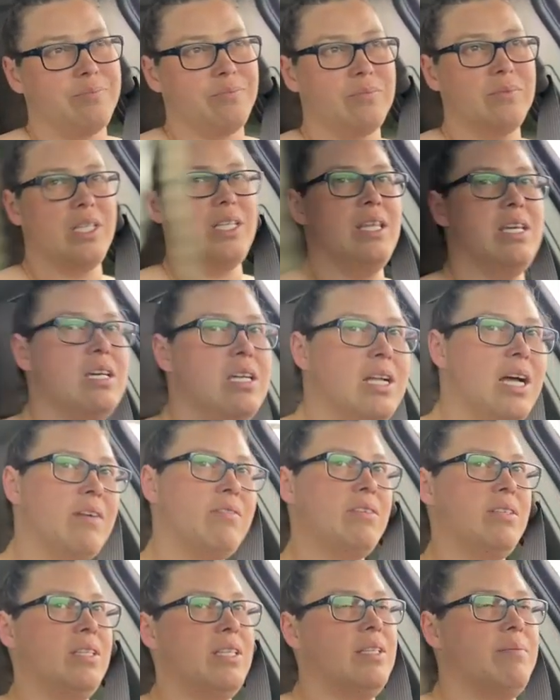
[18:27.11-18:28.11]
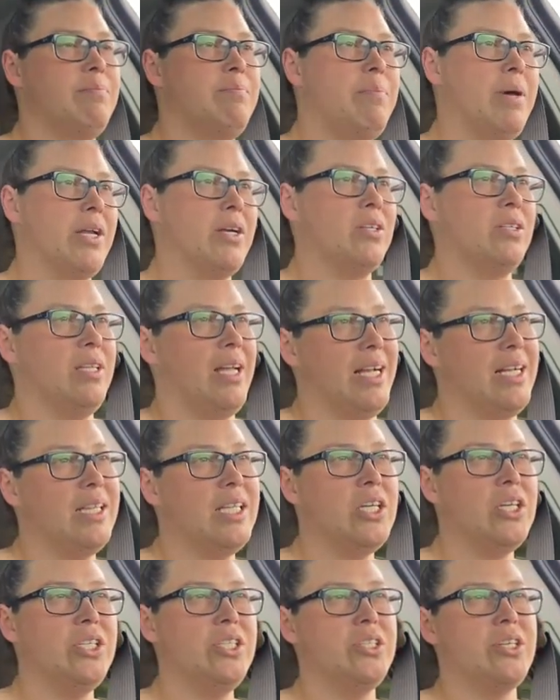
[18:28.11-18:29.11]
I think I'll have a better
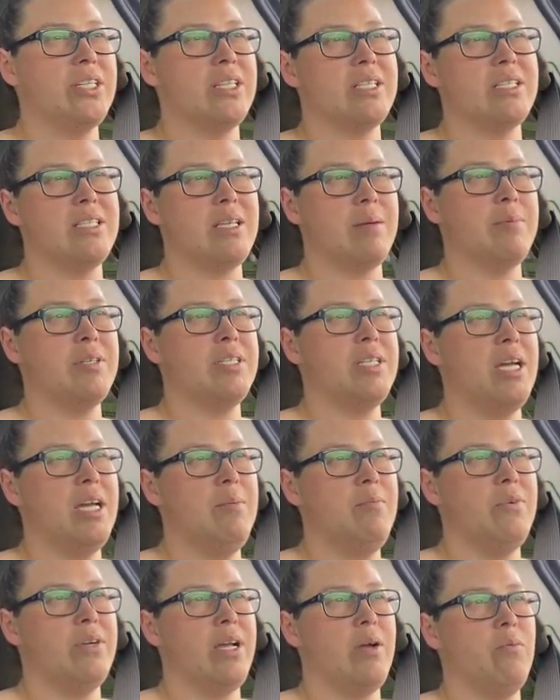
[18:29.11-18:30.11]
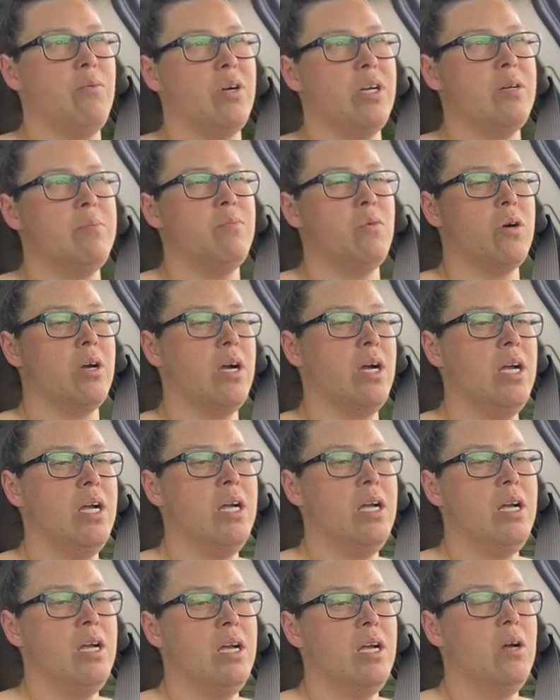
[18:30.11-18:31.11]
likelihood during the summertime when I work more.
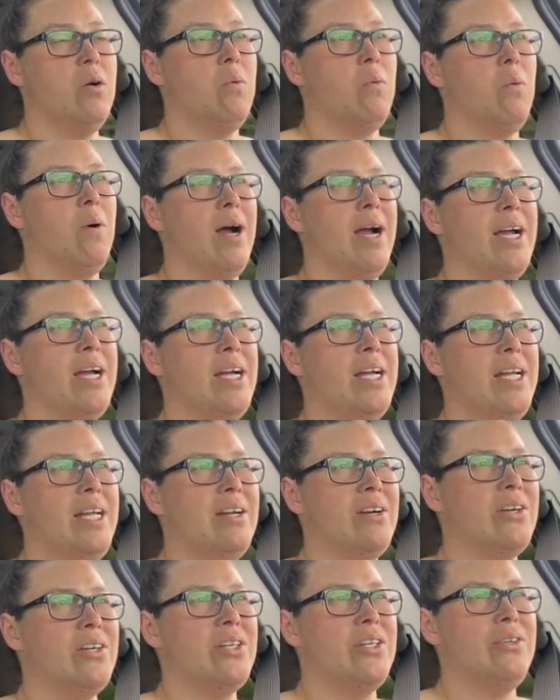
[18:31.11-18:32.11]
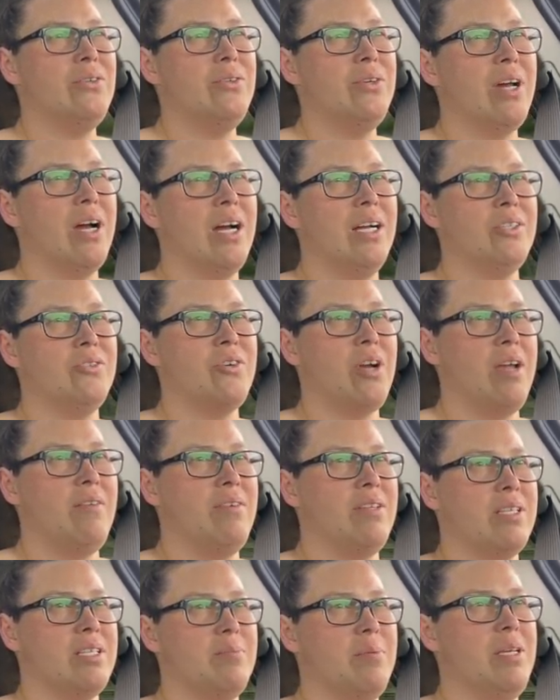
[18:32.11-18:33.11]
Why are you not
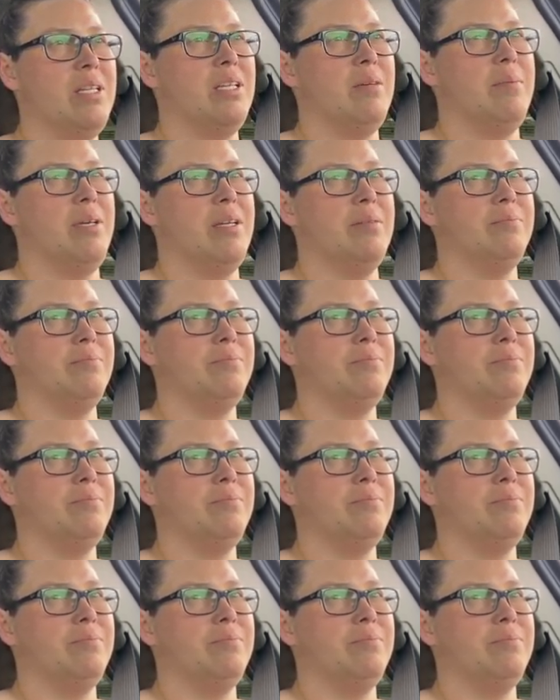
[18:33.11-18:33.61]
driving the speed limit?